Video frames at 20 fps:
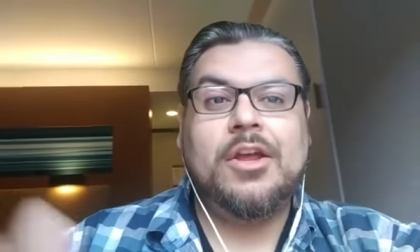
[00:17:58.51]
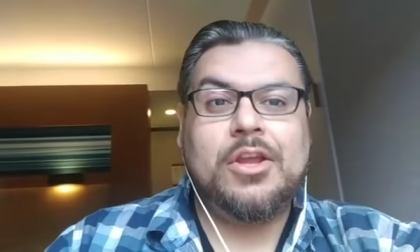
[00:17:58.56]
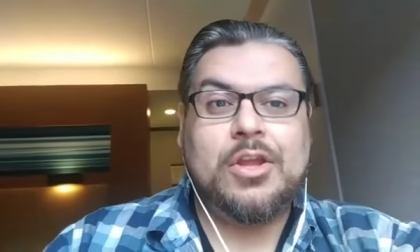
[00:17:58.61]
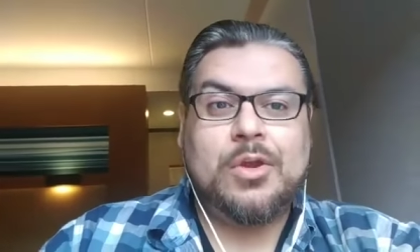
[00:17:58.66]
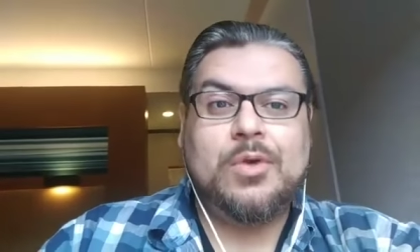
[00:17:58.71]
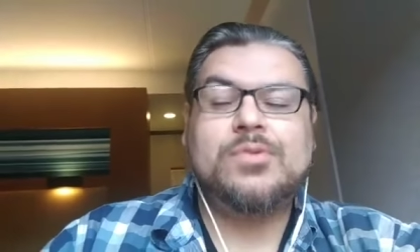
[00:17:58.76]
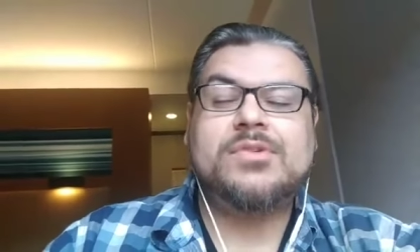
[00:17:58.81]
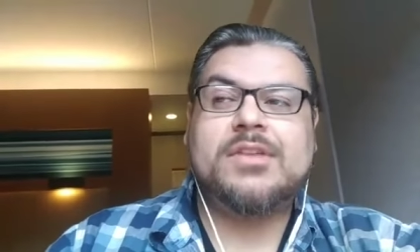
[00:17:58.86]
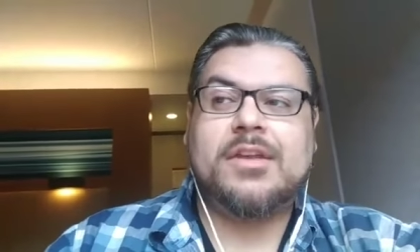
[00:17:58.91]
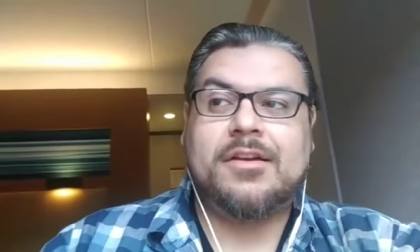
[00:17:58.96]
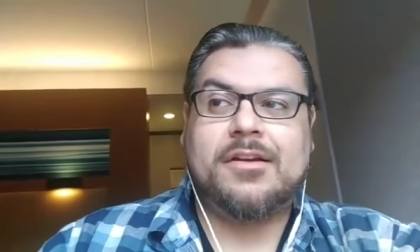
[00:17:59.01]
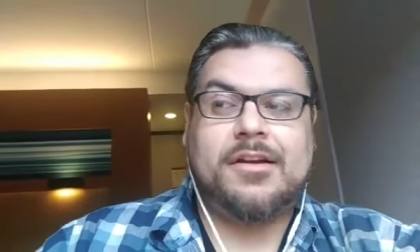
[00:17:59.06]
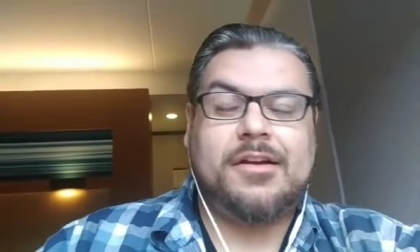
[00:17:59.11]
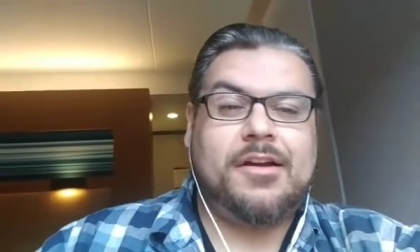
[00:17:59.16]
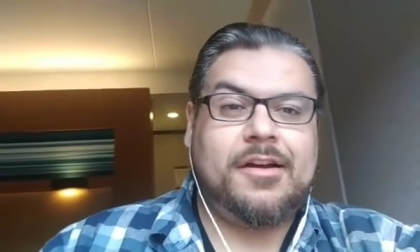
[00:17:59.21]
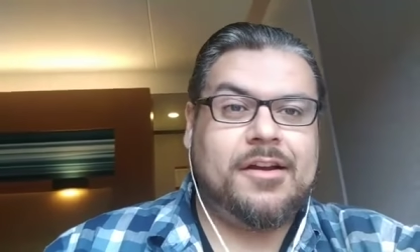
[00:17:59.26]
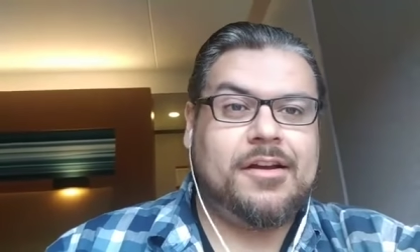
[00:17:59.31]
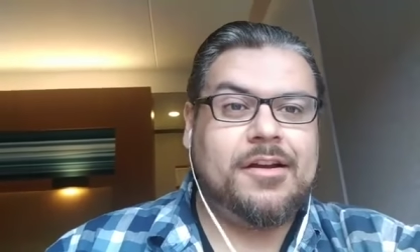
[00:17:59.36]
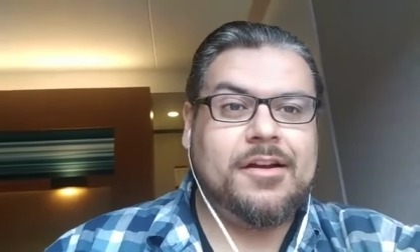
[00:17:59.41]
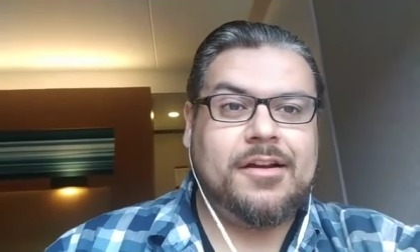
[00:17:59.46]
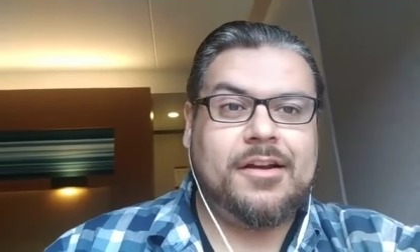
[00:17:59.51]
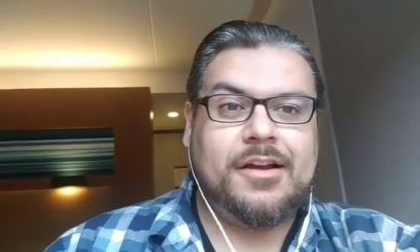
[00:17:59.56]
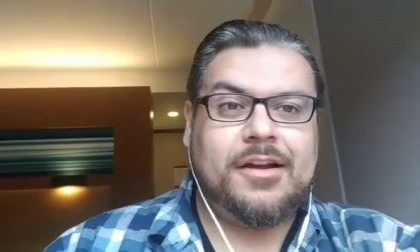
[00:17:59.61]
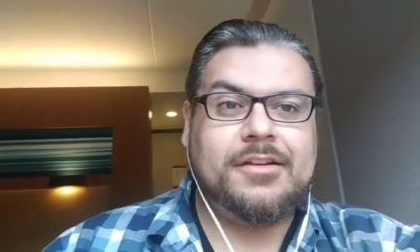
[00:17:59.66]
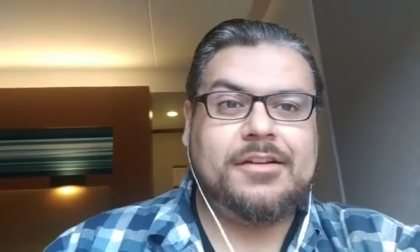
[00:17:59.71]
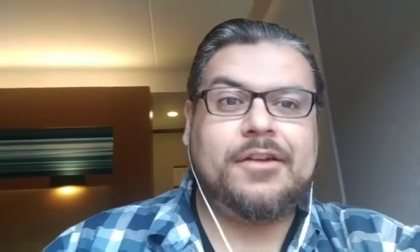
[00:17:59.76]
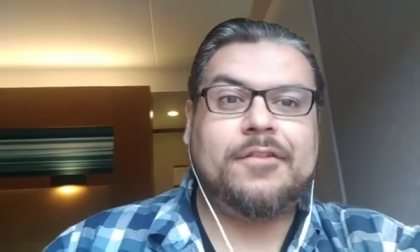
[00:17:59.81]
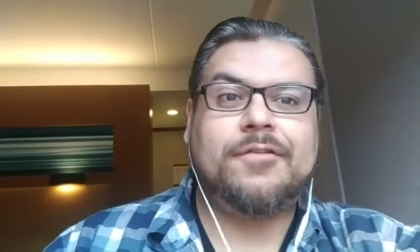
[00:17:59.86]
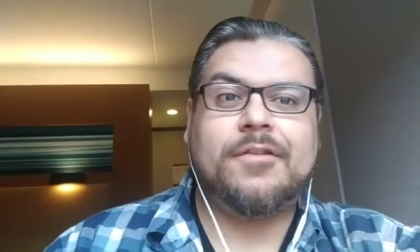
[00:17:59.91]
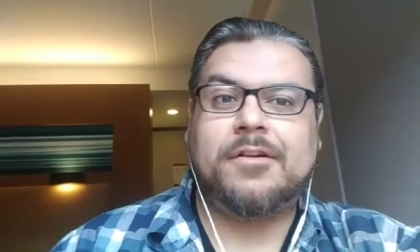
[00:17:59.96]
using a, a
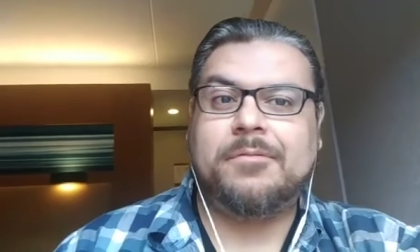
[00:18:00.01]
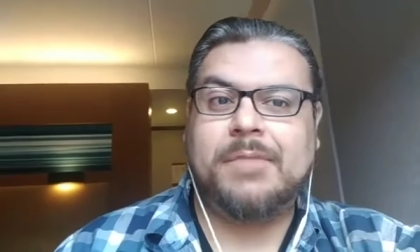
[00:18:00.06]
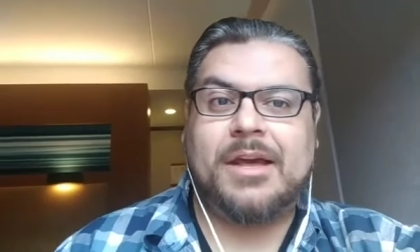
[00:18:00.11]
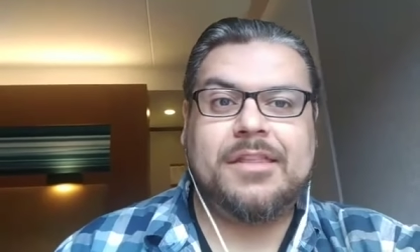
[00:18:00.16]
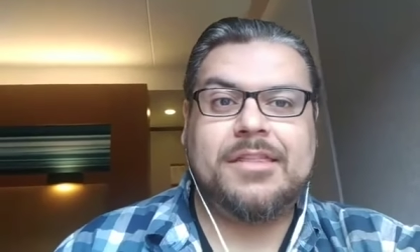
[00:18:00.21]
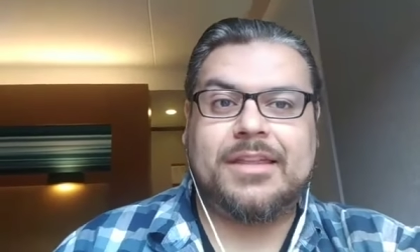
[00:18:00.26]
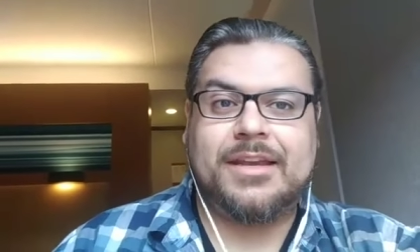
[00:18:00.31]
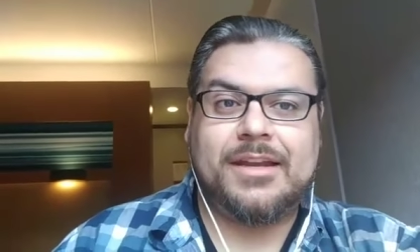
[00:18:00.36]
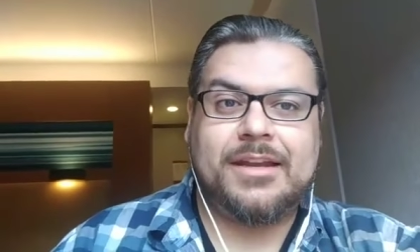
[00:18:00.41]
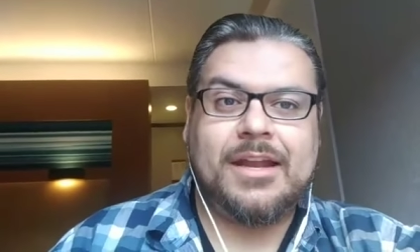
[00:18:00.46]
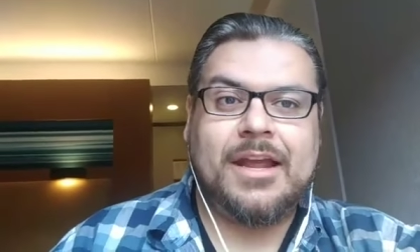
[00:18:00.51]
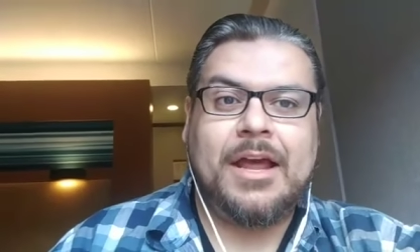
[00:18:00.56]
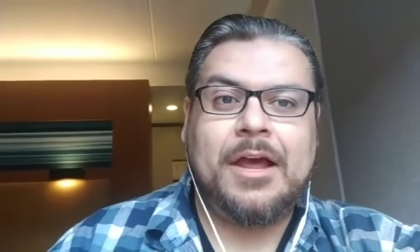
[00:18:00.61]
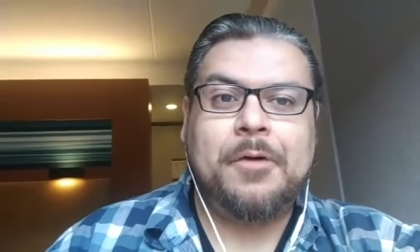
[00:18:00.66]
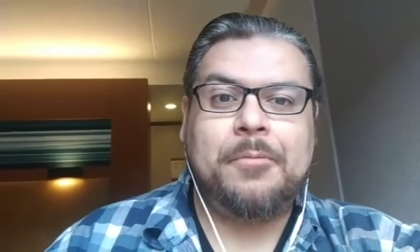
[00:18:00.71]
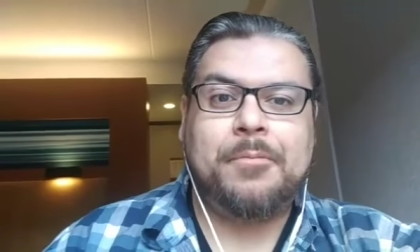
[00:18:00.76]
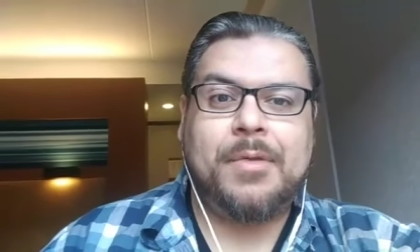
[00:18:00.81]
different method.